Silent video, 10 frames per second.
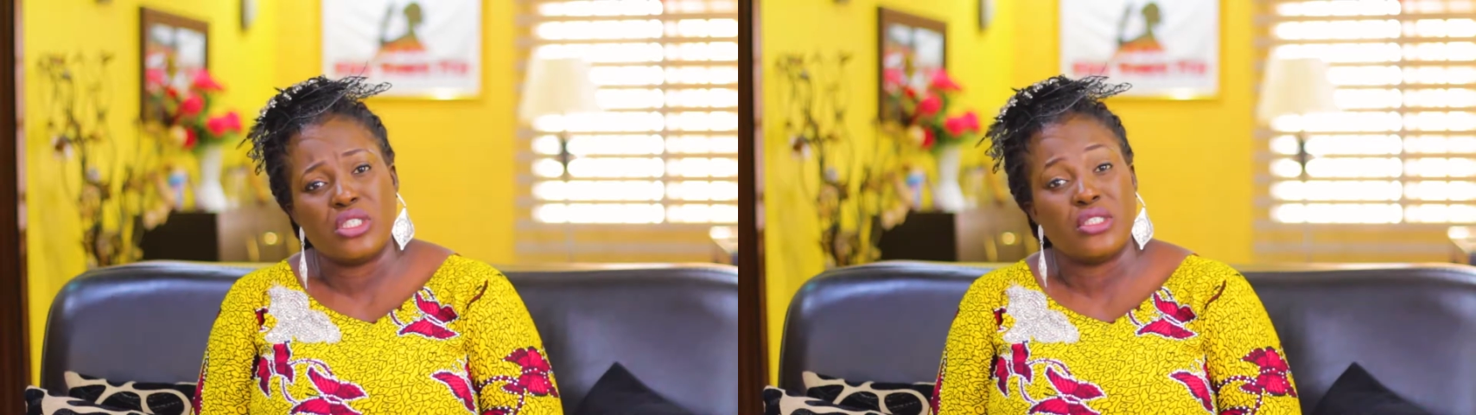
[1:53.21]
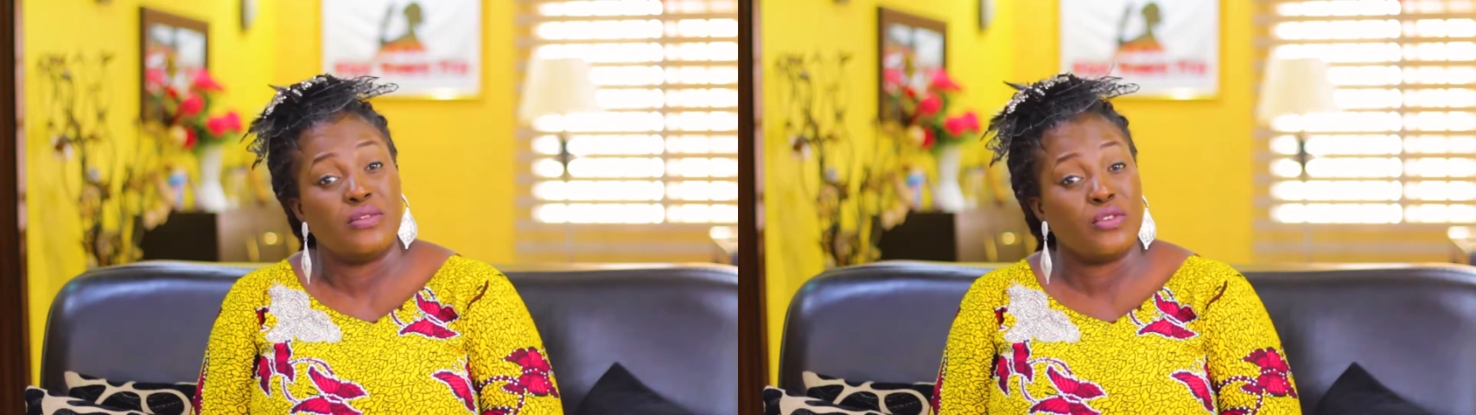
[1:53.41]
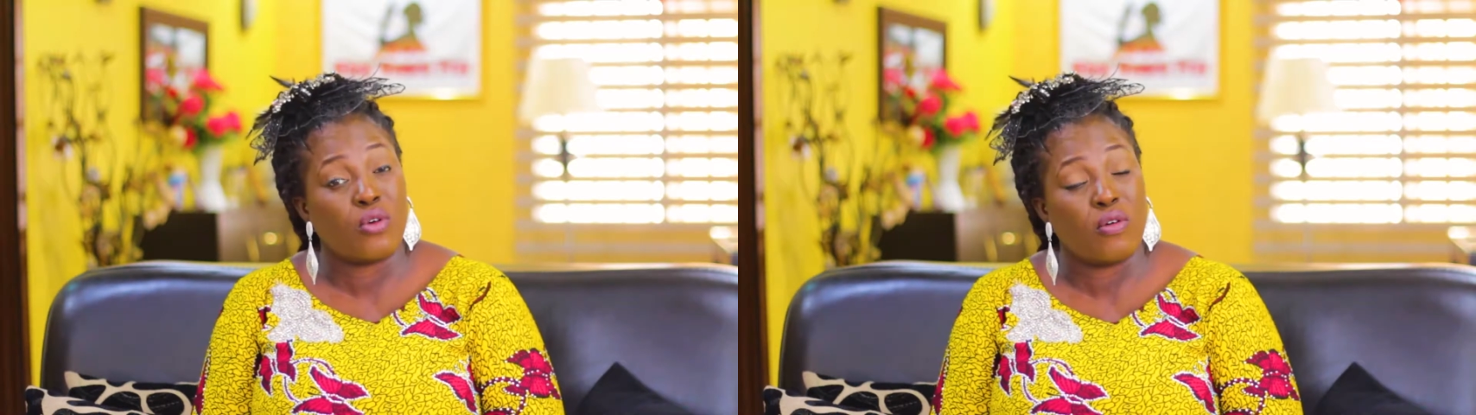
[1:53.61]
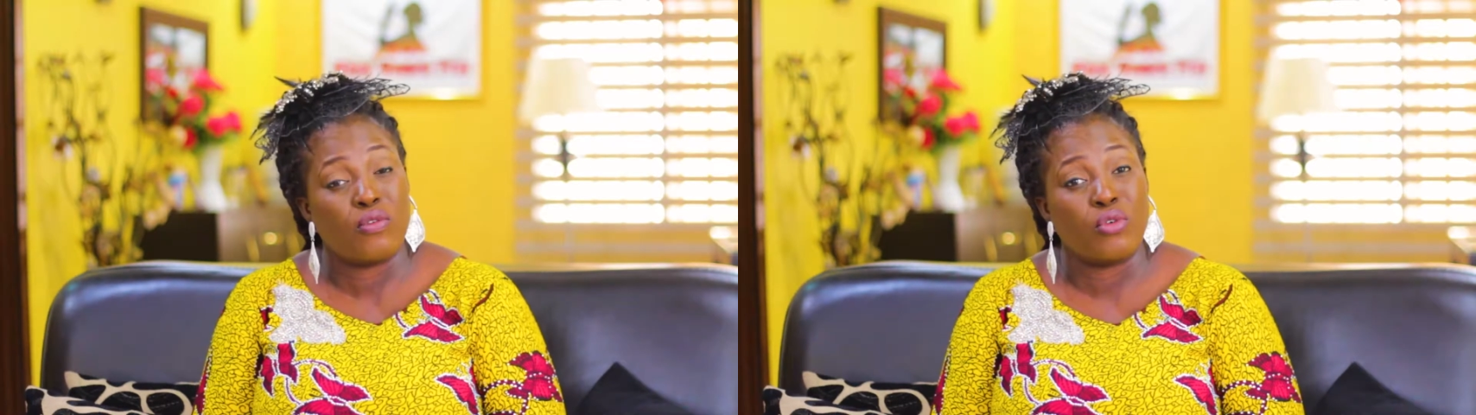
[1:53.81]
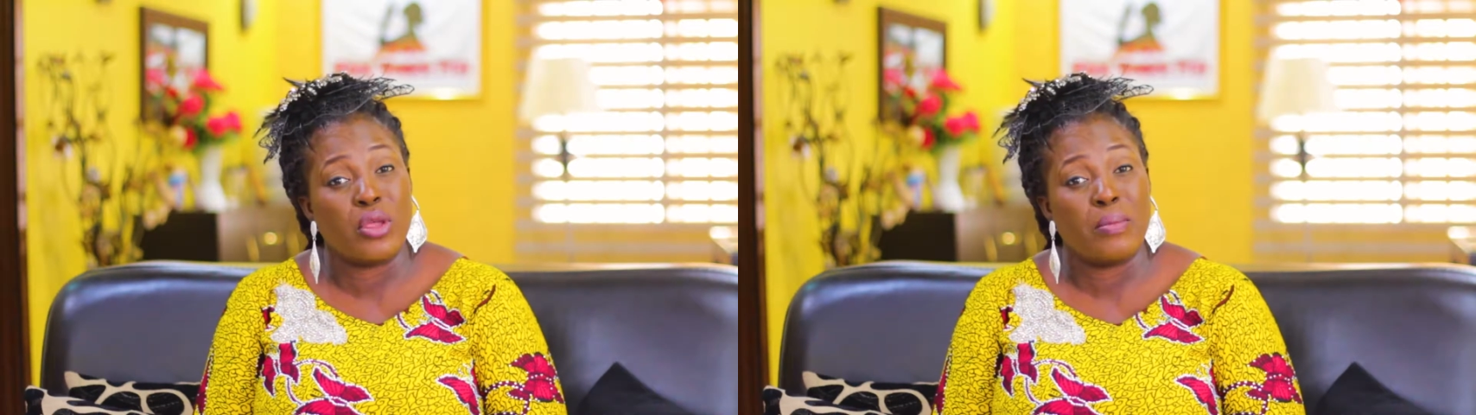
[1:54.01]
it's difficult
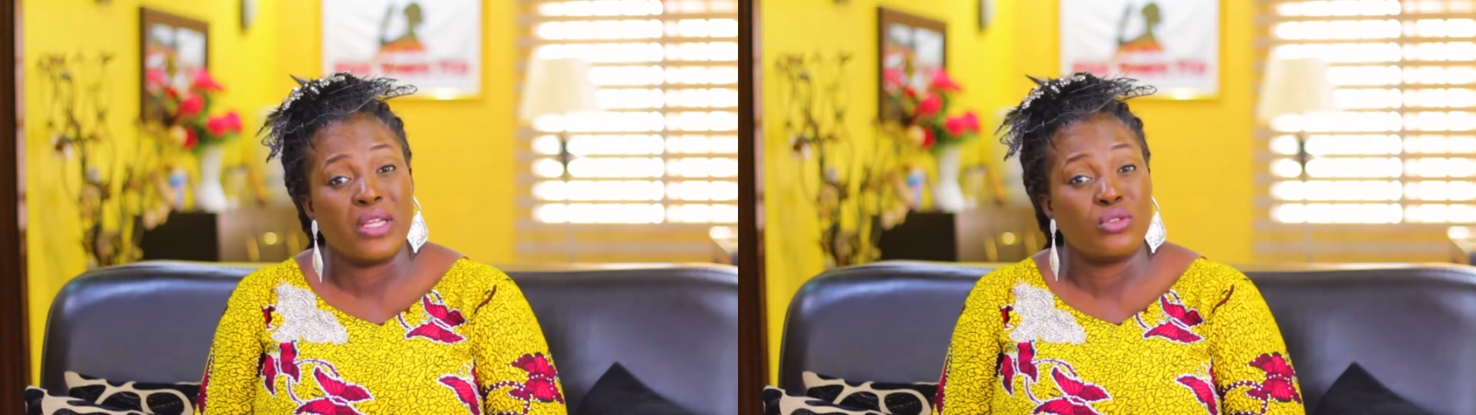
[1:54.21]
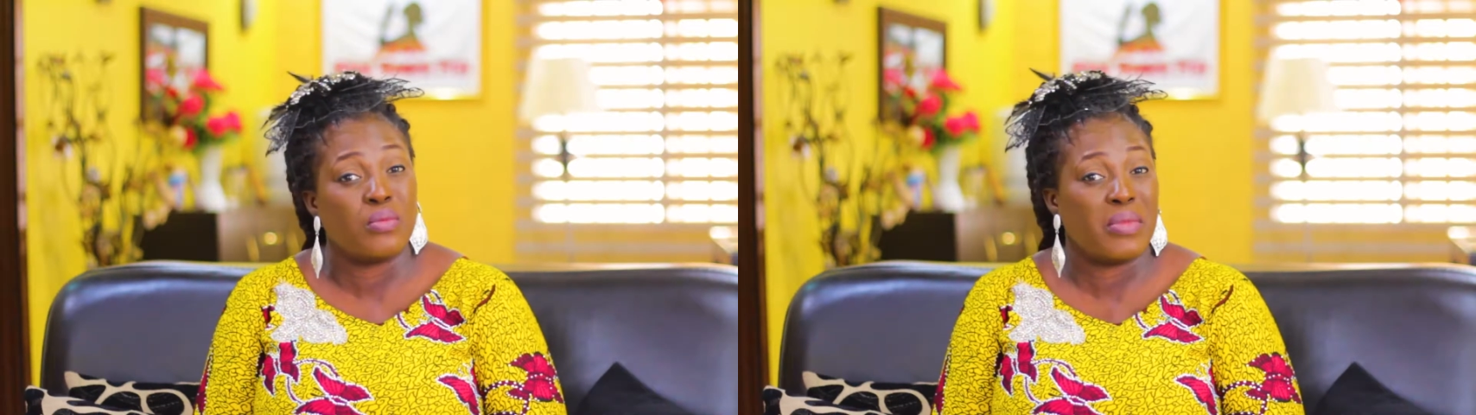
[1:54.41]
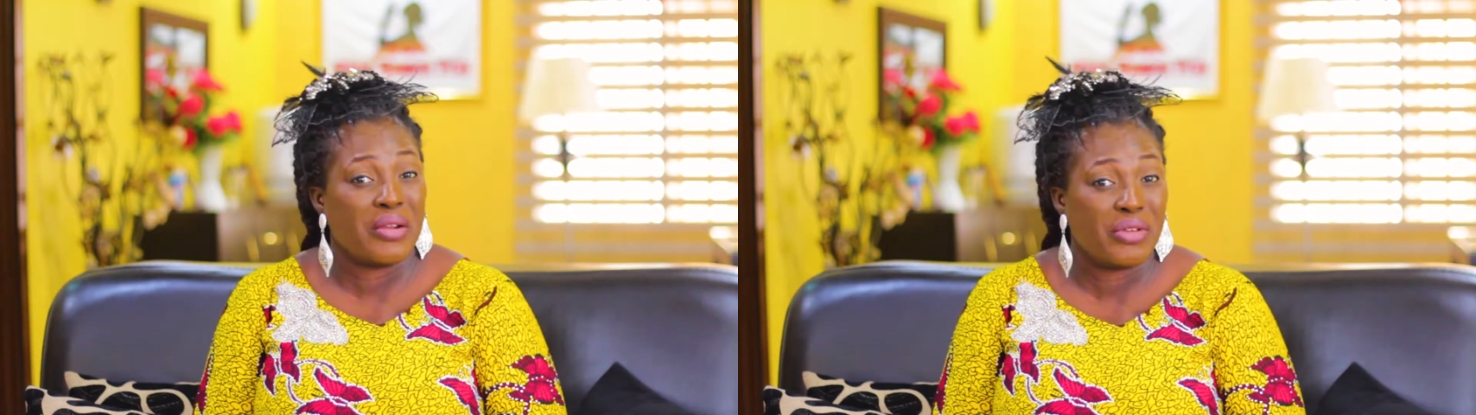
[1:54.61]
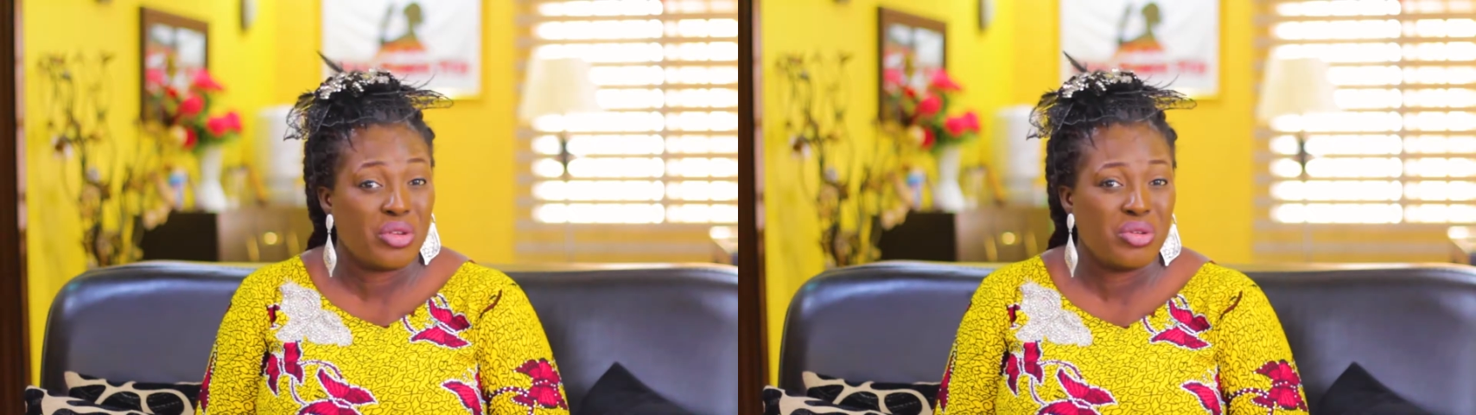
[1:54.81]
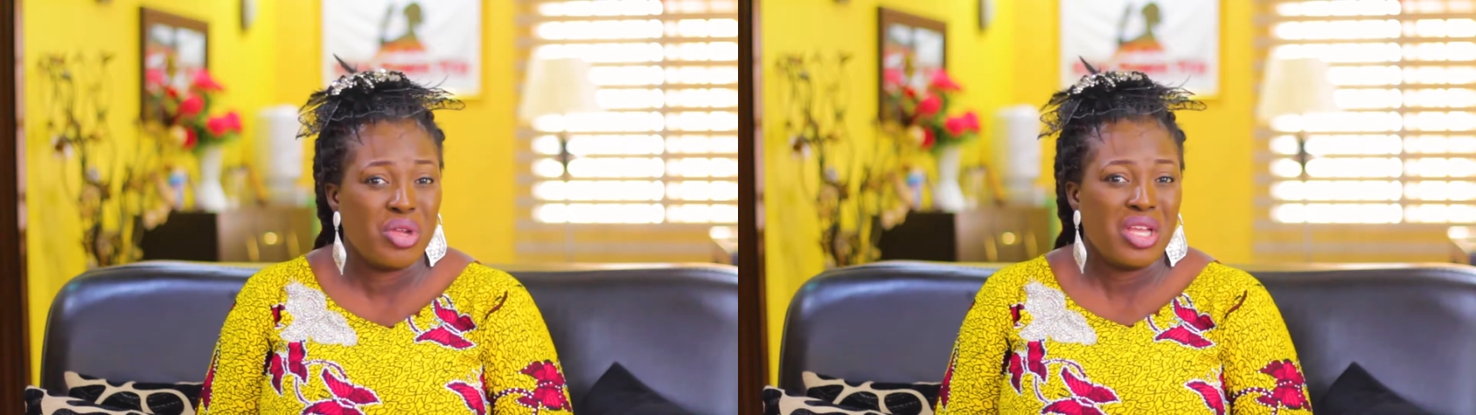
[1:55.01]
for a man to marry
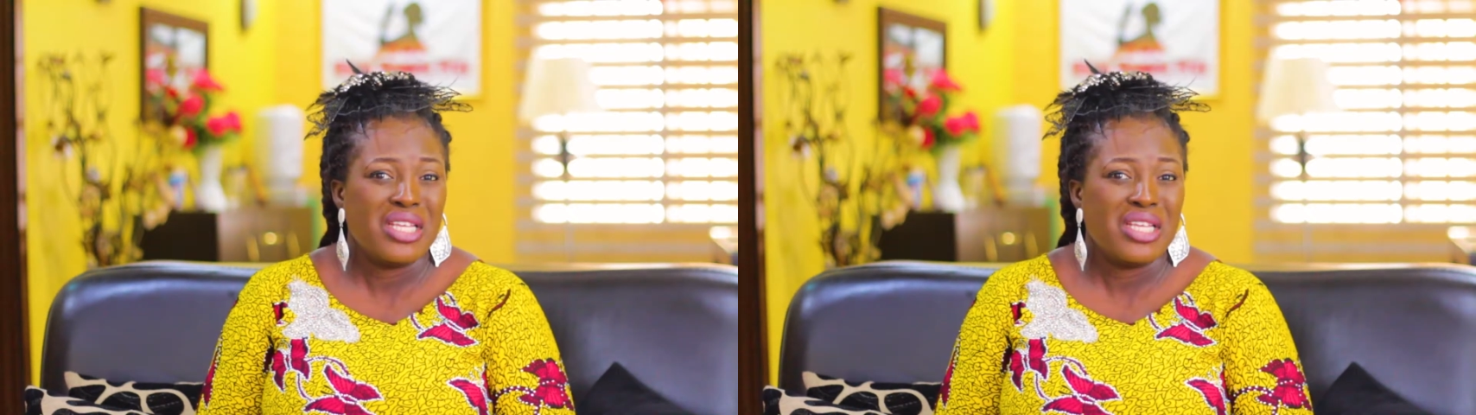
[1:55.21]
you.